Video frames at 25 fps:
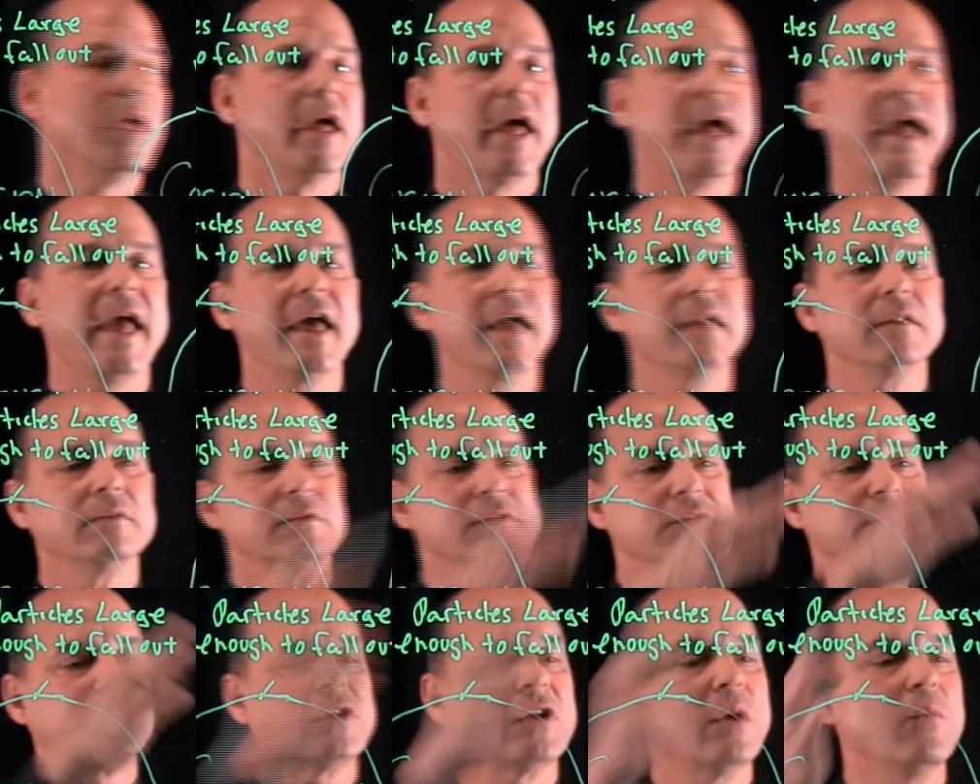
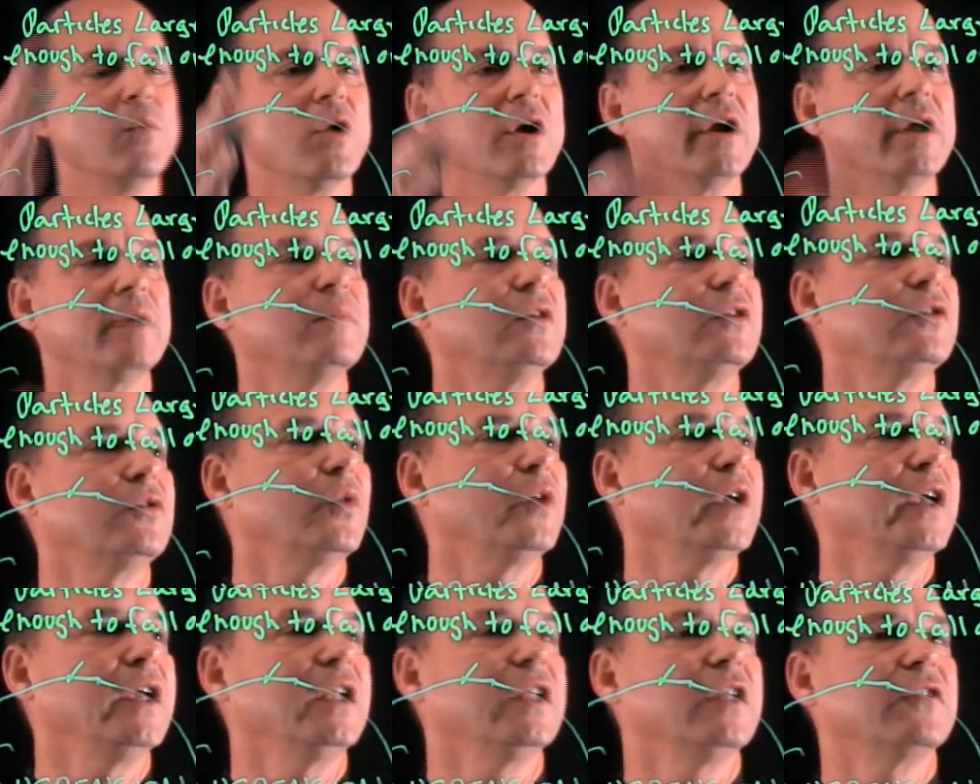And somewhere in
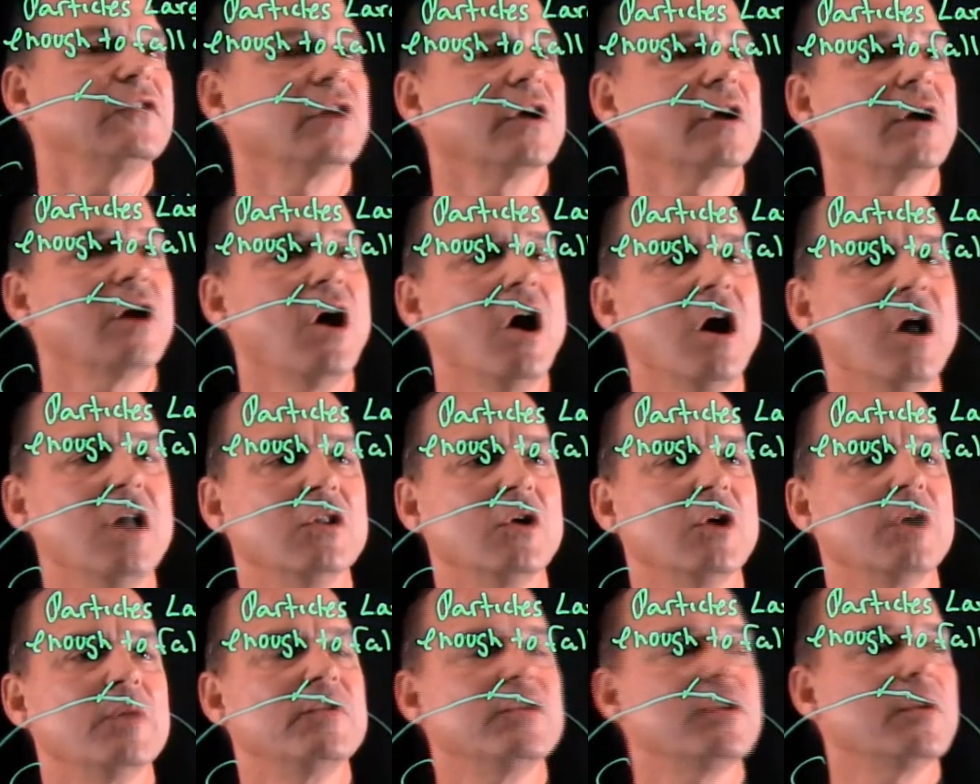between is a
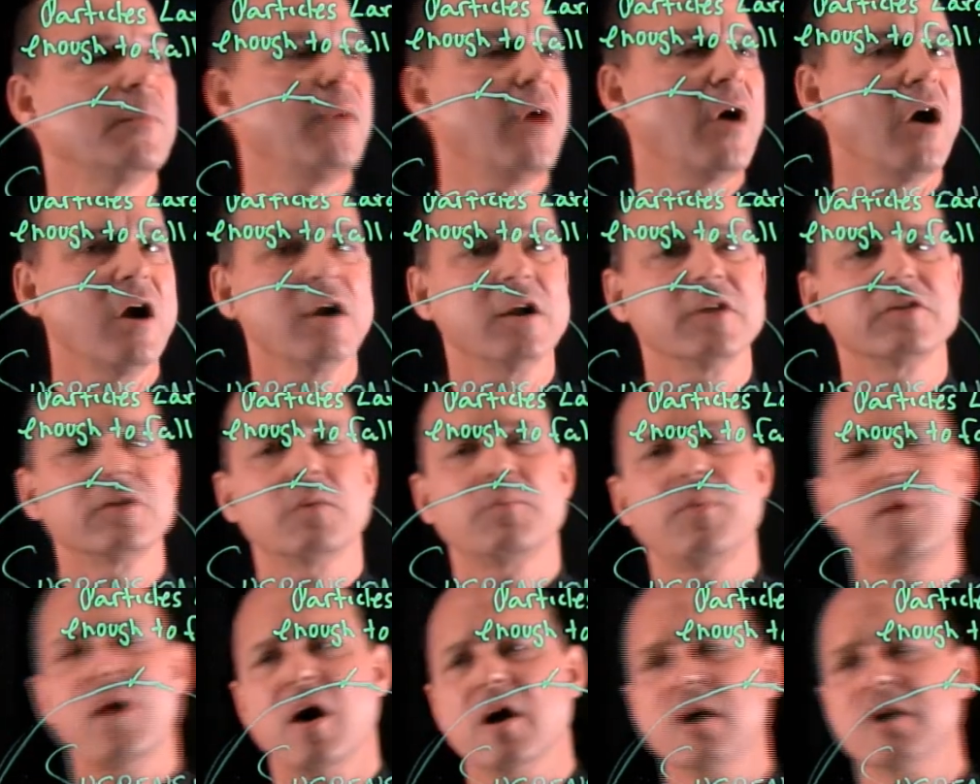colloid, but the
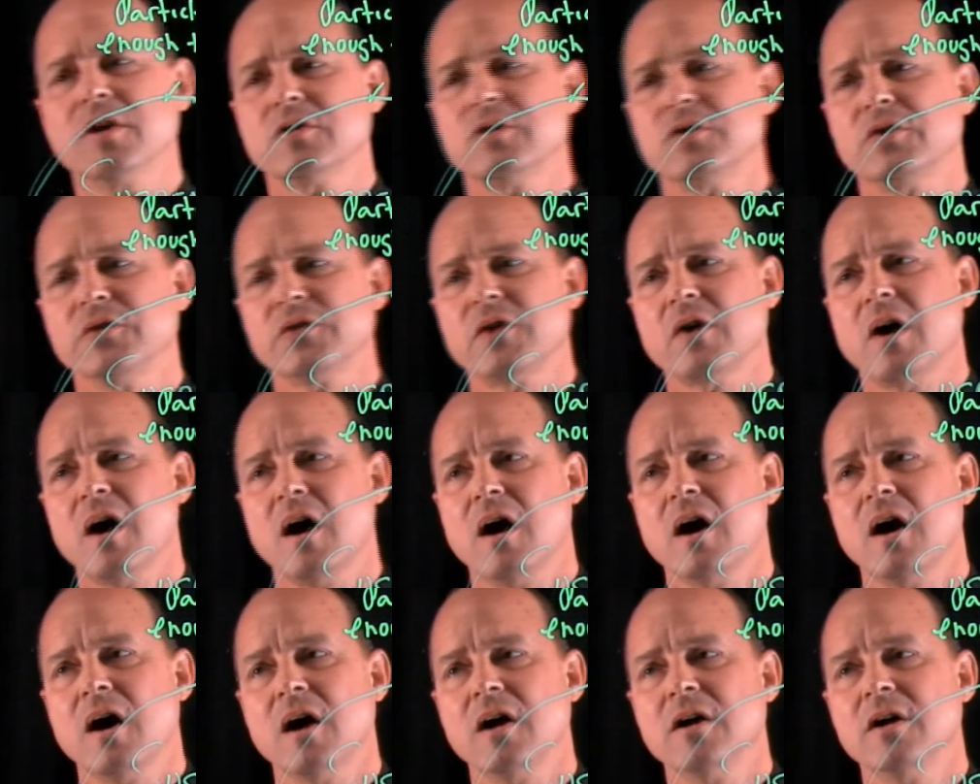particles
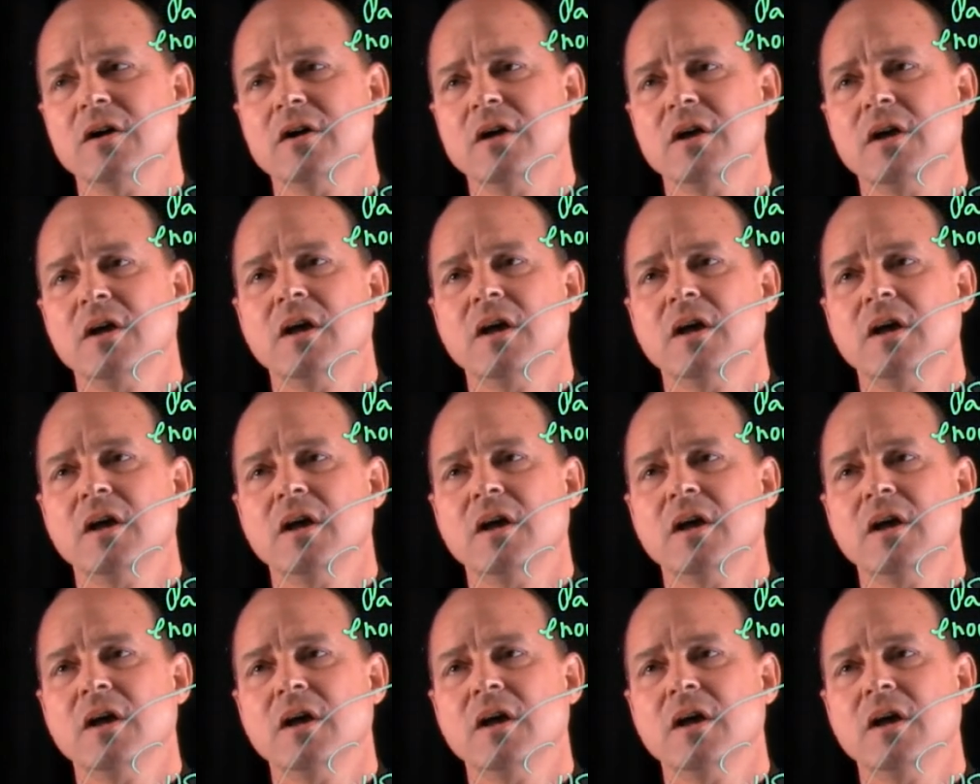are,